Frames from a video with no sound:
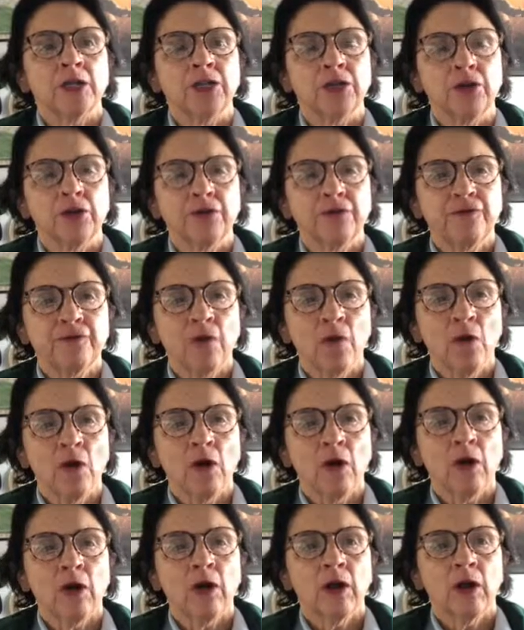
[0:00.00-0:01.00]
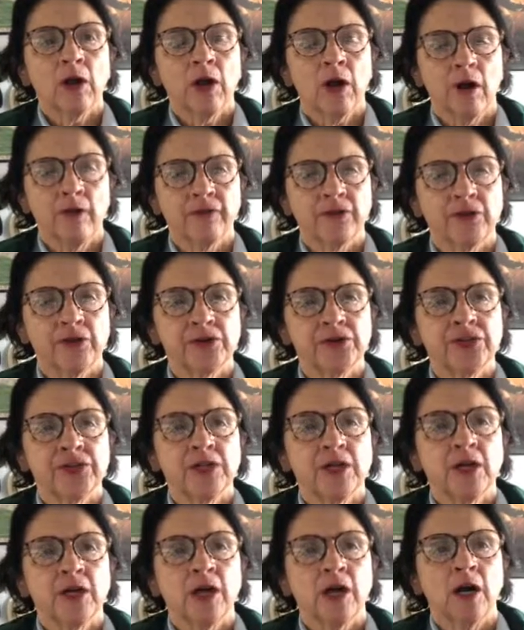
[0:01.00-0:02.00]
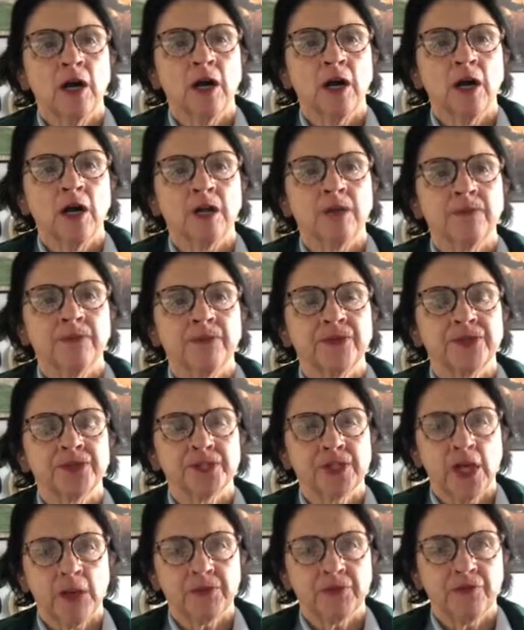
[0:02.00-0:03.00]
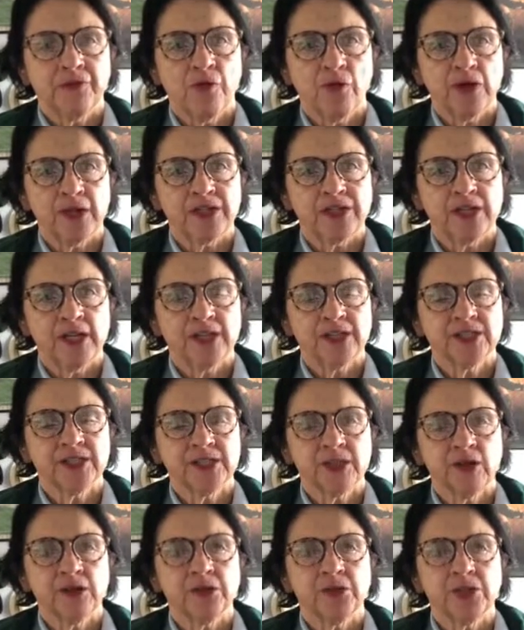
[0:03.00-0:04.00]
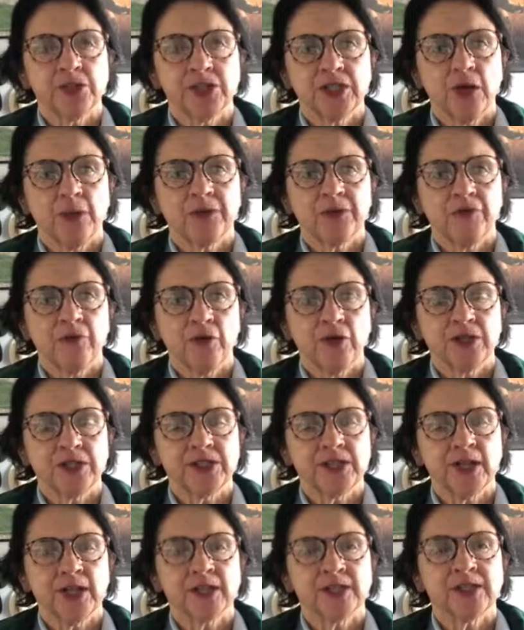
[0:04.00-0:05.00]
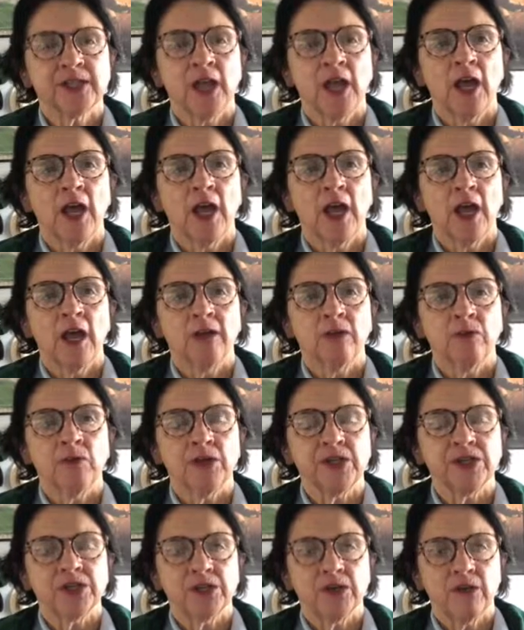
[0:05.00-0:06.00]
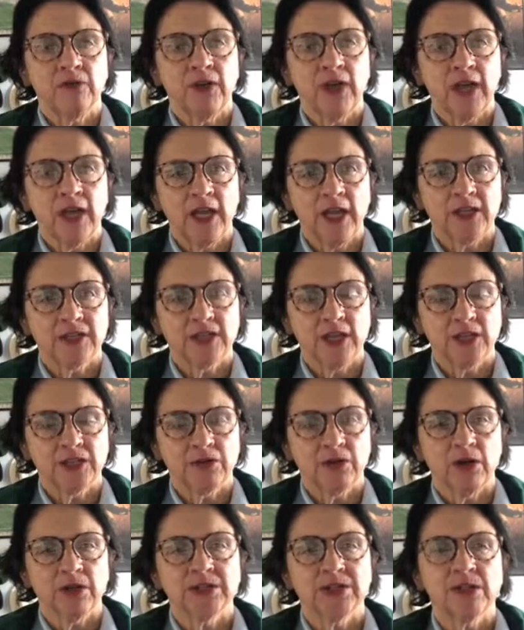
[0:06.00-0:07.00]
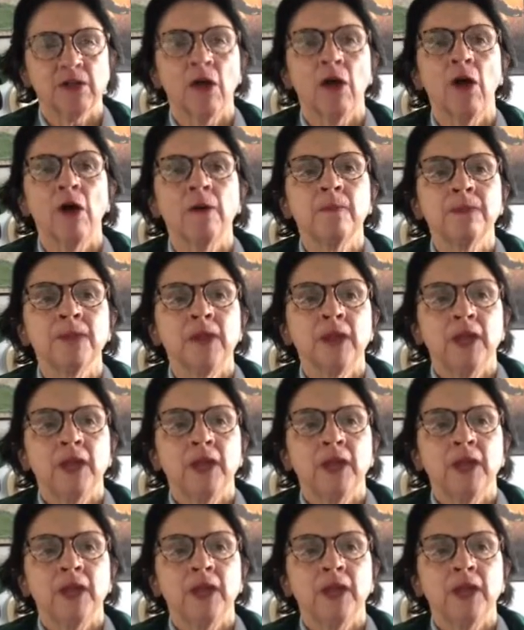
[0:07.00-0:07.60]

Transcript: Unit 4 covers Chapter 46, starts with Chapter 46, and we survey antitrust law.